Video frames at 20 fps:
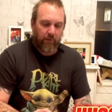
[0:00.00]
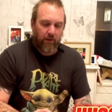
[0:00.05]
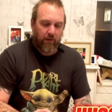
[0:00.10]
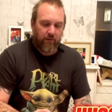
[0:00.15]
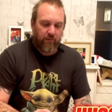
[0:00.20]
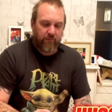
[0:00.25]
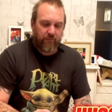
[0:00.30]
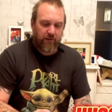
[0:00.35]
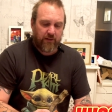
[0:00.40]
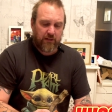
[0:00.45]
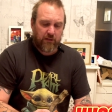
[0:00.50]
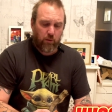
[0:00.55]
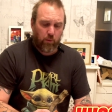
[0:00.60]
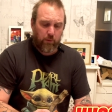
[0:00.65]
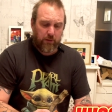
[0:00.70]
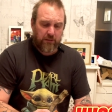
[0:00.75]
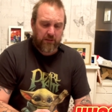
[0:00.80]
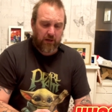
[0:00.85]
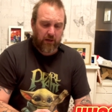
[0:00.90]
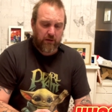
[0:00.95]
Physical
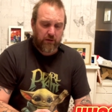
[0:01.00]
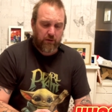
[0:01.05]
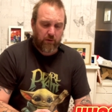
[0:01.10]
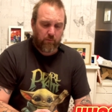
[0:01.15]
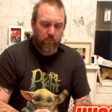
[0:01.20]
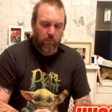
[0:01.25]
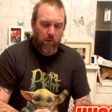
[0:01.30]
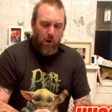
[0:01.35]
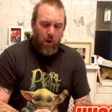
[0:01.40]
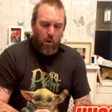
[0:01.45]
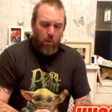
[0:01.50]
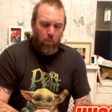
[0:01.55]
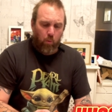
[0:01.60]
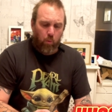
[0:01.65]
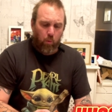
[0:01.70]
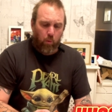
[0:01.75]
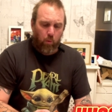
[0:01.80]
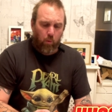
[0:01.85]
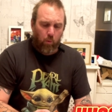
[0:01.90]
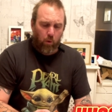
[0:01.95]
installation.
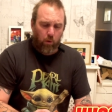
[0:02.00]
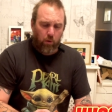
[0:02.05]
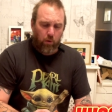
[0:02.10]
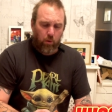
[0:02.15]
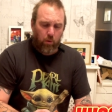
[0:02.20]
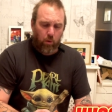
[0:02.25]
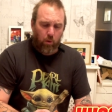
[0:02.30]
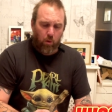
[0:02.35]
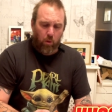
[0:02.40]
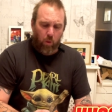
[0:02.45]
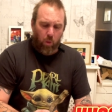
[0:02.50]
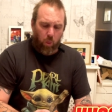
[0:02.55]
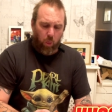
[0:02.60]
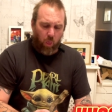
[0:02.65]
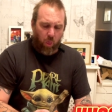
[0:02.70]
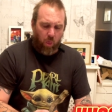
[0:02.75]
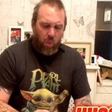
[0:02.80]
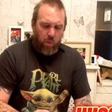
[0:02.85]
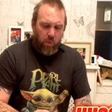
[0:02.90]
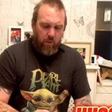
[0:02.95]
What on the
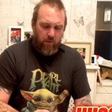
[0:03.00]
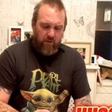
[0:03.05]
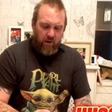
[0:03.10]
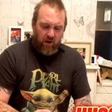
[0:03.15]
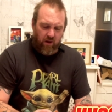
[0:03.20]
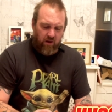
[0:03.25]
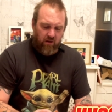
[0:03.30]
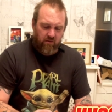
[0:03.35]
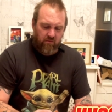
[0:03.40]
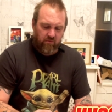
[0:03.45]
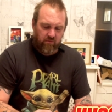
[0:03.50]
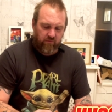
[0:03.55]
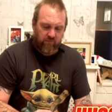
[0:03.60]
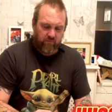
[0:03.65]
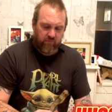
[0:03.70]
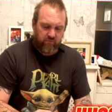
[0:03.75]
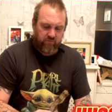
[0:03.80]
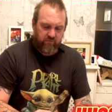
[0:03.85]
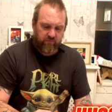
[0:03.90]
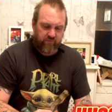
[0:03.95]
room? No,
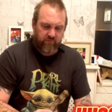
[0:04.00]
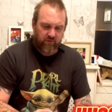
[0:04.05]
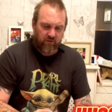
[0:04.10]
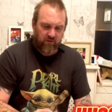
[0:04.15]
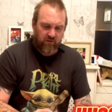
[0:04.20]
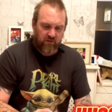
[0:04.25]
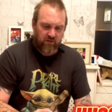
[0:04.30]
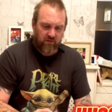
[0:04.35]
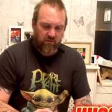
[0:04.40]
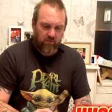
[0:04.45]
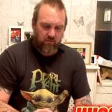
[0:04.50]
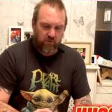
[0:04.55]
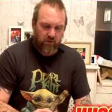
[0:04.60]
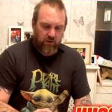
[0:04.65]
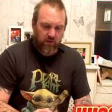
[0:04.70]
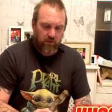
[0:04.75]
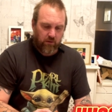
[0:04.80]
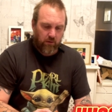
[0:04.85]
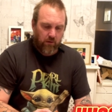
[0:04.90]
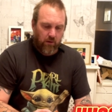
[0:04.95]
I'll install it.
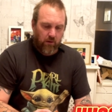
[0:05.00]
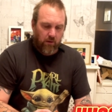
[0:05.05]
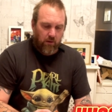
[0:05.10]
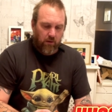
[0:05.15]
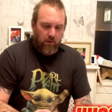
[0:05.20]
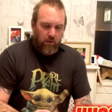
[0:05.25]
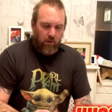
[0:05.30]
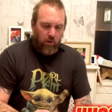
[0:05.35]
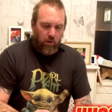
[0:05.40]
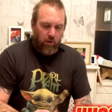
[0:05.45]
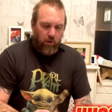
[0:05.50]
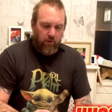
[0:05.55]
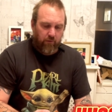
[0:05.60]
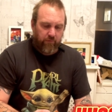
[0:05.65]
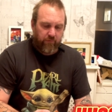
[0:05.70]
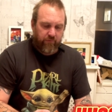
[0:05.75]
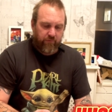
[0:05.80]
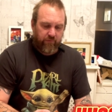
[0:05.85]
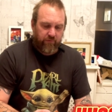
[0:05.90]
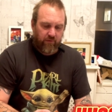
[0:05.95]

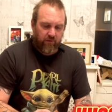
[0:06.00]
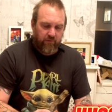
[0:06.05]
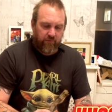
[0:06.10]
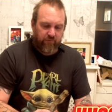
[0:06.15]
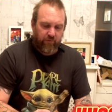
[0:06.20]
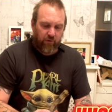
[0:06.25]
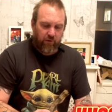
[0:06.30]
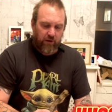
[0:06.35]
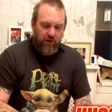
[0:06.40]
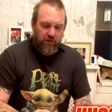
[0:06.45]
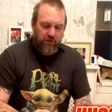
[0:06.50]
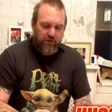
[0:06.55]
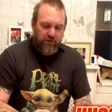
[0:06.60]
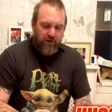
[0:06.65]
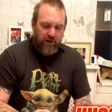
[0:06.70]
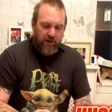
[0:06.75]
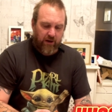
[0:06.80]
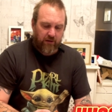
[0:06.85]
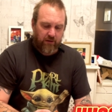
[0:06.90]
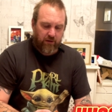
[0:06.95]
I've invited
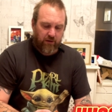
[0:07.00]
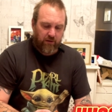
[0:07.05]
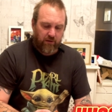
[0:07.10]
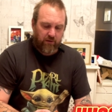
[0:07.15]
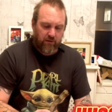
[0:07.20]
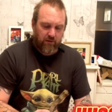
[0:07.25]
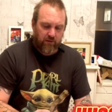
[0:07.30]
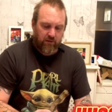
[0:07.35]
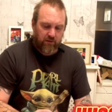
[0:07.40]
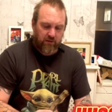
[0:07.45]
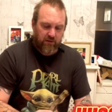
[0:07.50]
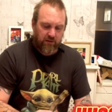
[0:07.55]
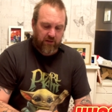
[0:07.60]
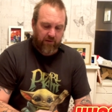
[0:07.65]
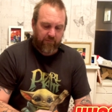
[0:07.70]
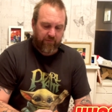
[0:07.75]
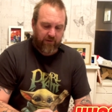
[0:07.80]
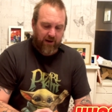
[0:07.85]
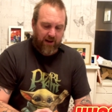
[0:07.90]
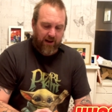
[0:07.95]
shared users, skip
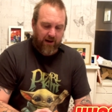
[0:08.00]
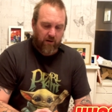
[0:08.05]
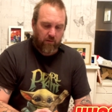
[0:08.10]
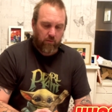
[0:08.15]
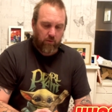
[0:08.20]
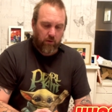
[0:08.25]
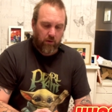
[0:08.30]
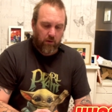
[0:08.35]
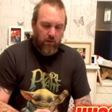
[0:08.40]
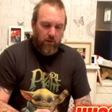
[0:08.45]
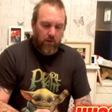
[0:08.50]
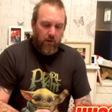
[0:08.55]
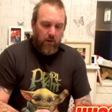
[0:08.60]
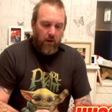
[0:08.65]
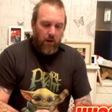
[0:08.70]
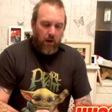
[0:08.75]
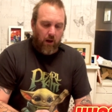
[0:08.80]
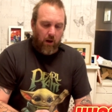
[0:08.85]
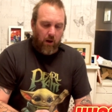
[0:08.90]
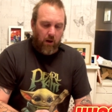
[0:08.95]
for now.
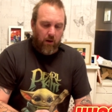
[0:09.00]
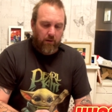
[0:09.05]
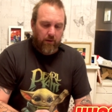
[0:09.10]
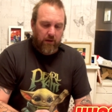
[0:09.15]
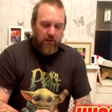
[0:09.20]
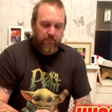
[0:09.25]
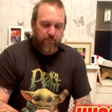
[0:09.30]
Let's